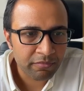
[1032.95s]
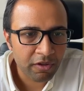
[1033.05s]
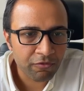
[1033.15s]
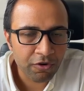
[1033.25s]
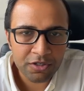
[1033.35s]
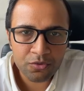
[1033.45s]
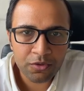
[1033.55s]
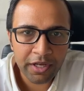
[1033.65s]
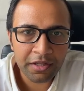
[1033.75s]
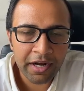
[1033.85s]
The first
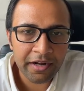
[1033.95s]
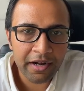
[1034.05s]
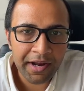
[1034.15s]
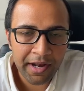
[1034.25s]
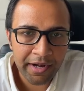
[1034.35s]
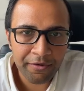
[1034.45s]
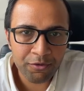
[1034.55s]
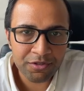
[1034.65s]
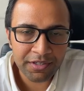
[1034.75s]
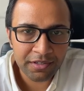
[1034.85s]
thing that it highlighted
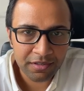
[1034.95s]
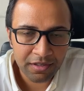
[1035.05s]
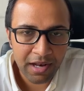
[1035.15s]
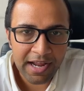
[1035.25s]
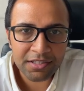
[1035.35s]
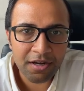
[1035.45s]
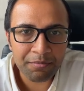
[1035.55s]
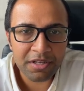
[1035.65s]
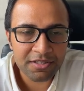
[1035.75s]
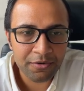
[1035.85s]
was the large
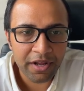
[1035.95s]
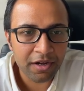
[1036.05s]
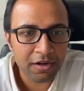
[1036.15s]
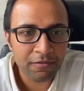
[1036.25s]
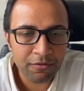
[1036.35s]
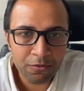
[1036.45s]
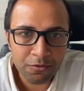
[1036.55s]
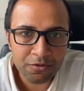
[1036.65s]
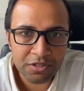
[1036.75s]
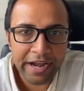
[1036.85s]
companies have taken a view
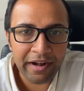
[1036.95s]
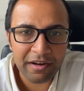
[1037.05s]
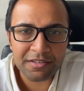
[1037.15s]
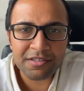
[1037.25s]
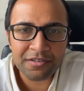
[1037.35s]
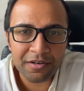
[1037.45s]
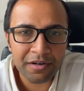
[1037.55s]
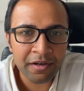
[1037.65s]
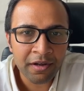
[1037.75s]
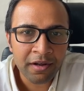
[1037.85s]
to send
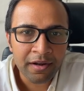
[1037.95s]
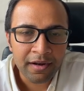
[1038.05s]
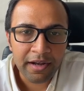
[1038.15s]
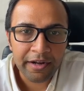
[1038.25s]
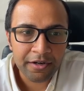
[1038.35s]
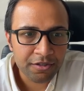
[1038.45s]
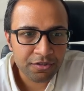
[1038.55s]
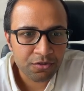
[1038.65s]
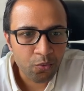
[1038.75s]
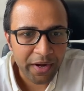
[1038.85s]
registered
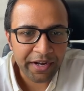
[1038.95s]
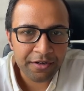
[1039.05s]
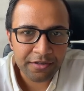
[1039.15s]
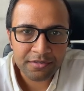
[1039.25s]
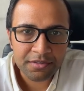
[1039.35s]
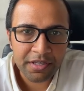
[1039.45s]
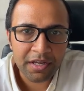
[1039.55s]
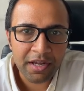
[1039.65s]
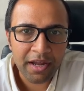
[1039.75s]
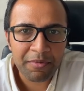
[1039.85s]
letters to vendors
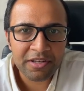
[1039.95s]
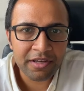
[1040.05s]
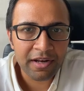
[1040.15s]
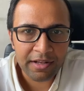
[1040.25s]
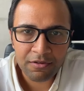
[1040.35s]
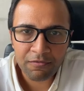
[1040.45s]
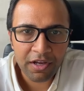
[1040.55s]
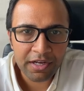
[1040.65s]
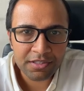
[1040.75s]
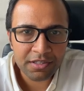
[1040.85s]
seeking MSE
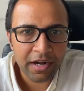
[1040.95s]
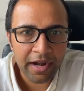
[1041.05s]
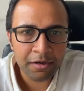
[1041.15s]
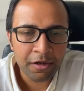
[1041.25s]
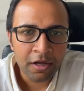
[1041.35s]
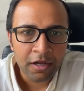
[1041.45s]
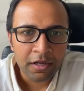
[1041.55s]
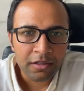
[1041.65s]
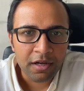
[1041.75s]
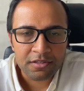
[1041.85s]
classification, and
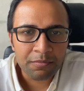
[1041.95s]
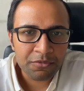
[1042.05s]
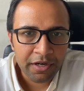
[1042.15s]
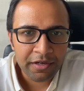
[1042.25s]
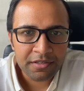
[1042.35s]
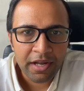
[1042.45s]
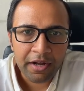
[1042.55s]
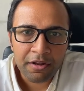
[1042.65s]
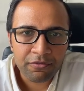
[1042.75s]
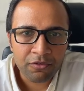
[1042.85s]
the assumption is
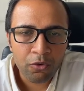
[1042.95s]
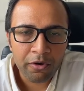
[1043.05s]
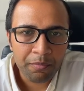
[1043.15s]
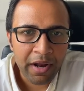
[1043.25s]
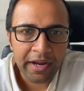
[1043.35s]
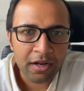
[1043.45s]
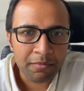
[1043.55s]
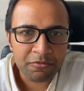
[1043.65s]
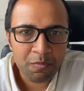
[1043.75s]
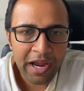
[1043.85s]
that if no reply
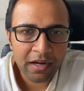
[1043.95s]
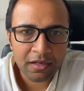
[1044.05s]
comes back,